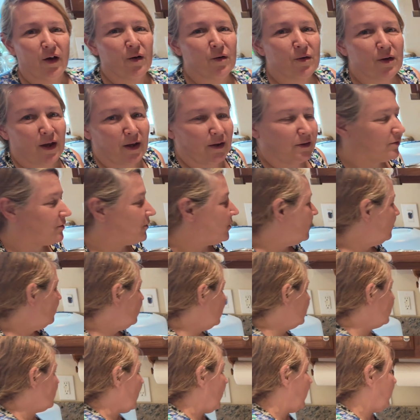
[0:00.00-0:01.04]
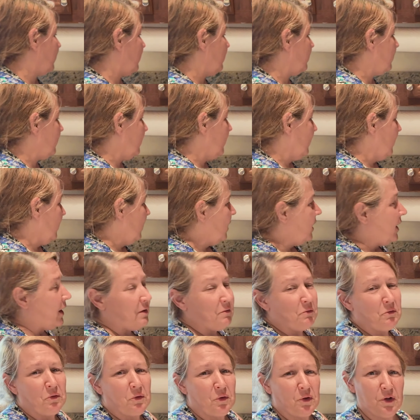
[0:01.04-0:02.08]
Okay, so I've decided,
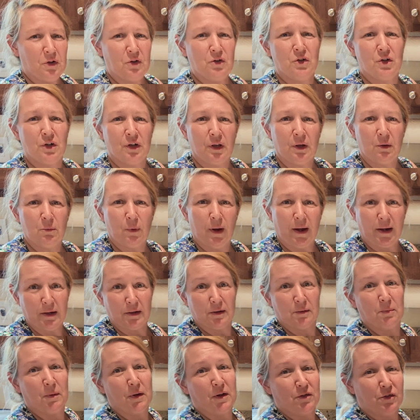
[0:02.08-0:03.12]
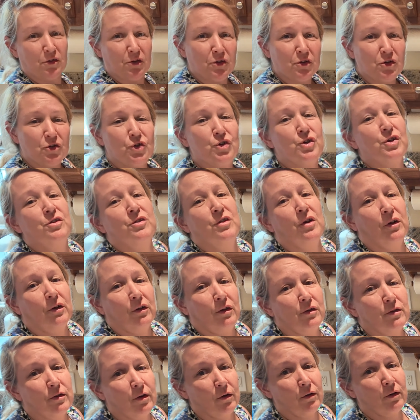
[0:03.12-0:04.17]
even though I usually wait, because I usually start
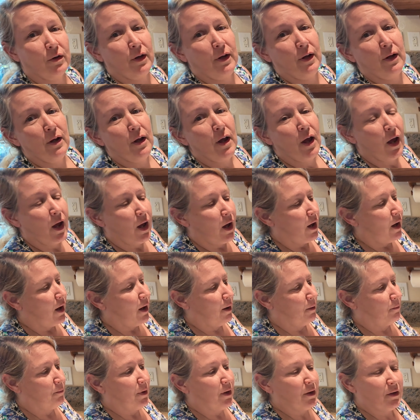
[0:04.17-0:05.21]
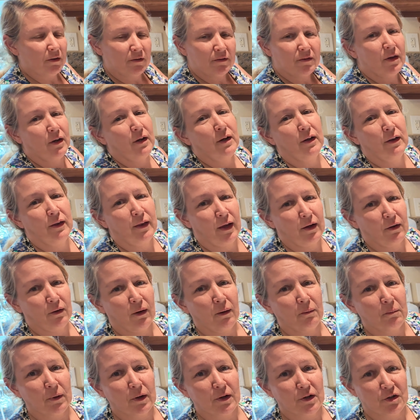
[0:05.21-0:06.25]
this early, it is getting later.
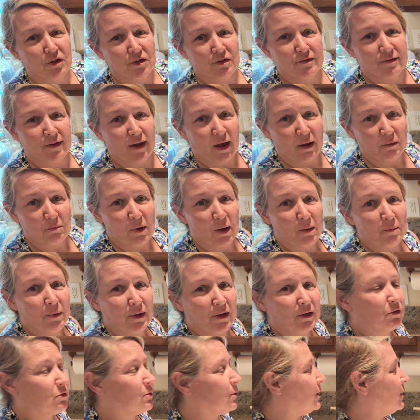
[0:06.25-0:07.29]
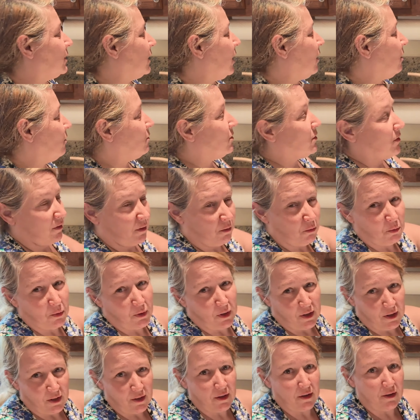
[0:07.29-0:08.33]
I'm going to just add my beans right now because I want
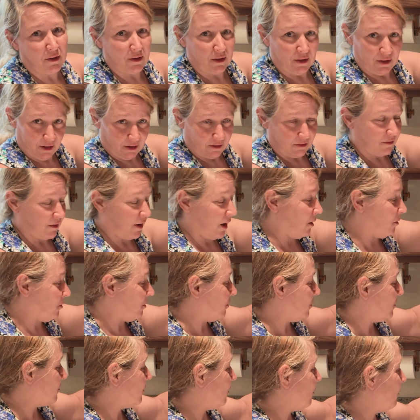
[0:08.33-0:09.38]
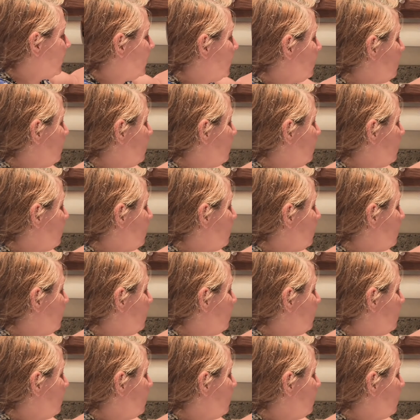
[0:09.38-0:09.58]
to eat it in the next hour or so